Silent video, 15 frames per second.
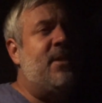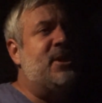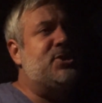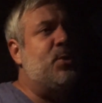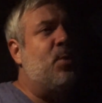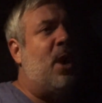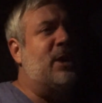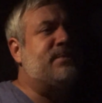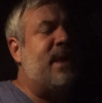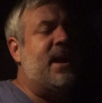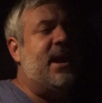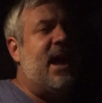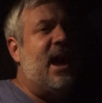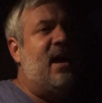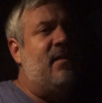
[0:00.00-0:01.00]
And then she walked by
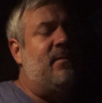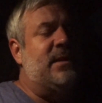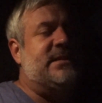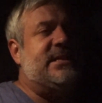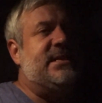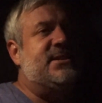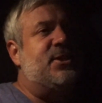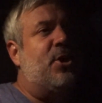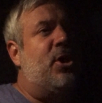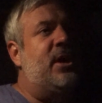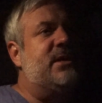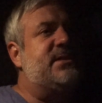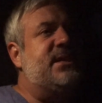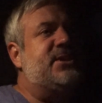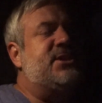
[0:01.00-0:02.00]
today, and I've been teasing her,
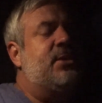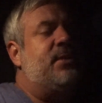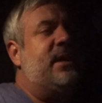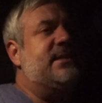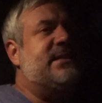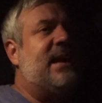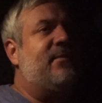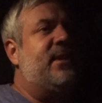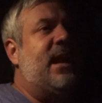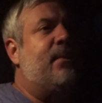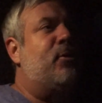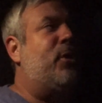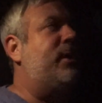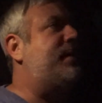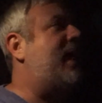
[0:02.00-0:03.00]
and it's like so nice to have a
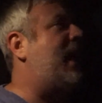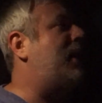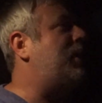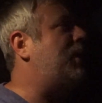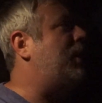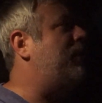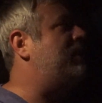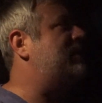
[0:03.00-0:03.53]
neighbor like that, you know.